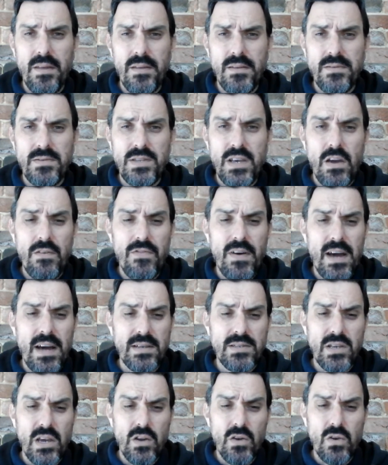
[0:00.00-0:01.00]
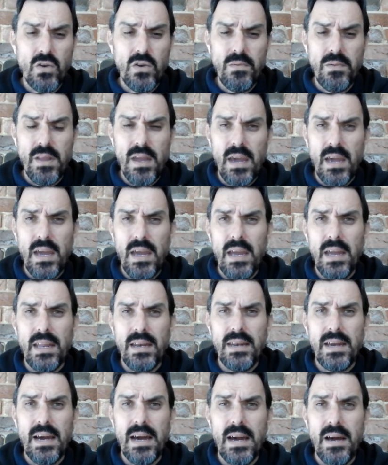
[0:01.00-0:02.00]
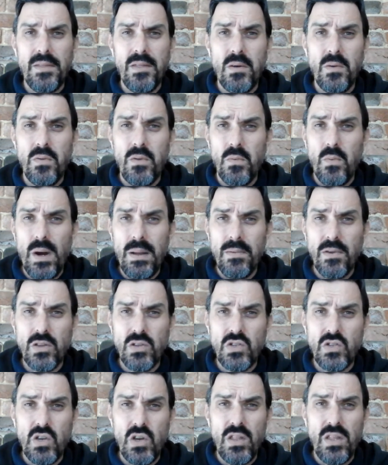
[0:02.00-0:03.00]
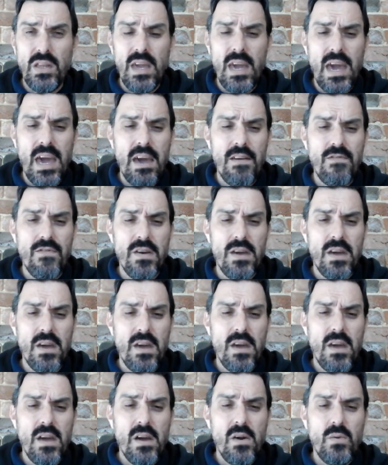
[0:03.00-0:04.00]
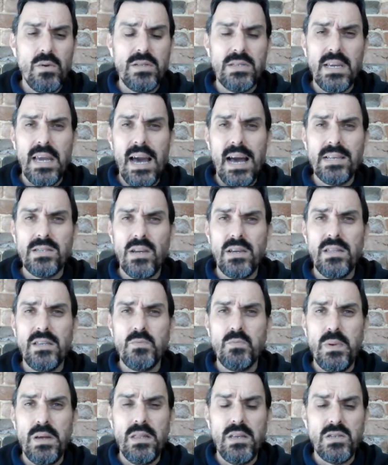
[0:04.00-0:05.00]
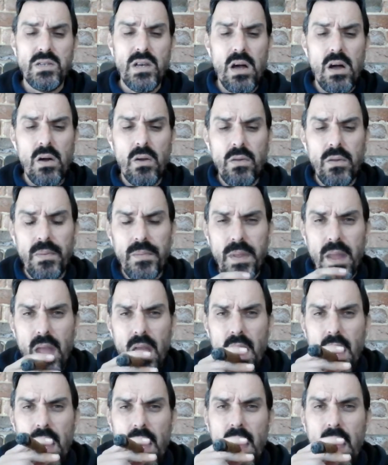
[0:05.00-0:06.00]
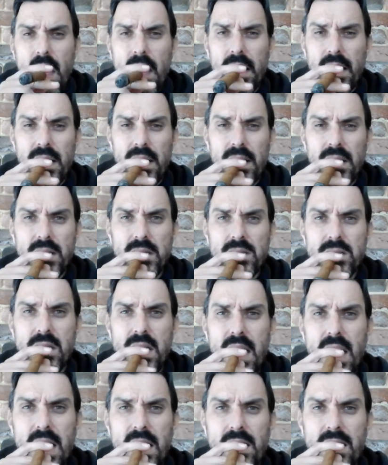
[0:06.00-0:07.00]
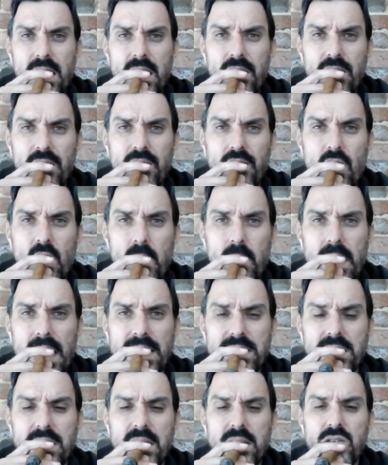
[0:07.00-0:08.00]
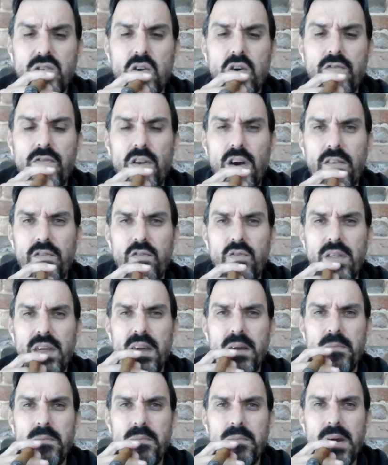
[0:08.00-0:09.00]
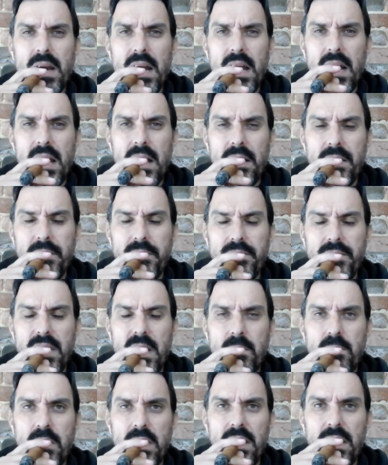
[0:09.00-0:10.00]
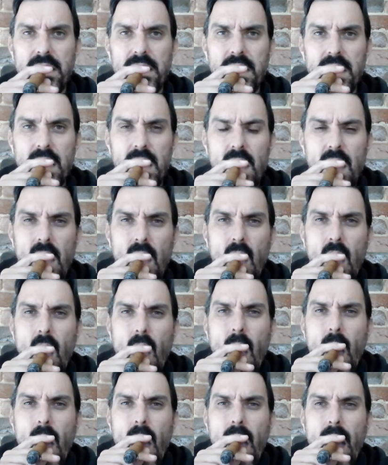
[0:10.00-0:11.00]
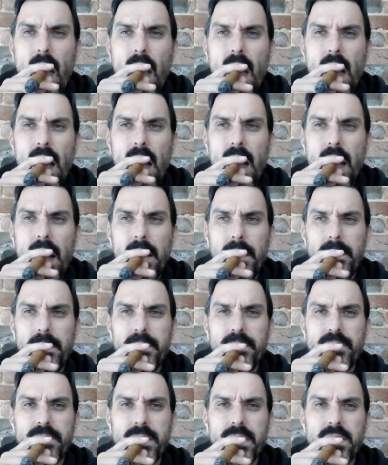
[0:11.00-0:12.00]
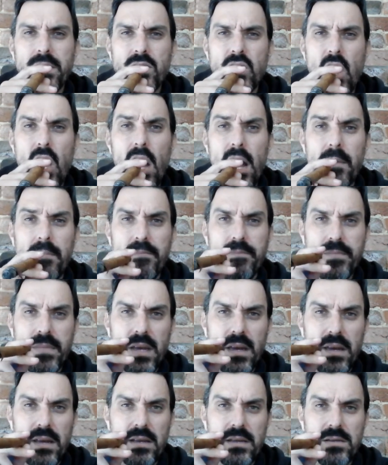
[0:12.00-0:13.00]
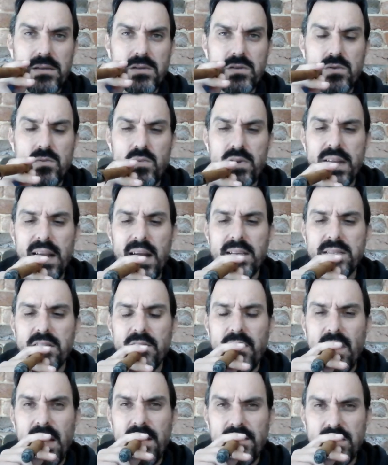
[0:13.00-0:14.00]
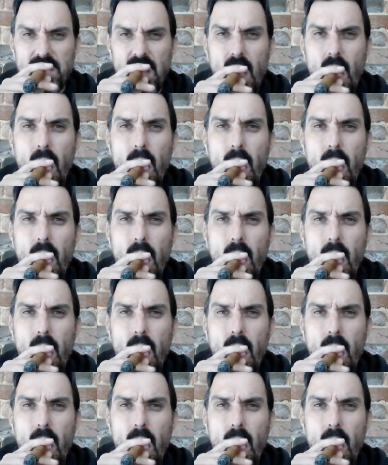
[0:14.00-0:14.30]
so far so good. And the one concern that you have with cigars like this being this old is that they've gone past their shelf life or their peak time in regards to flavours.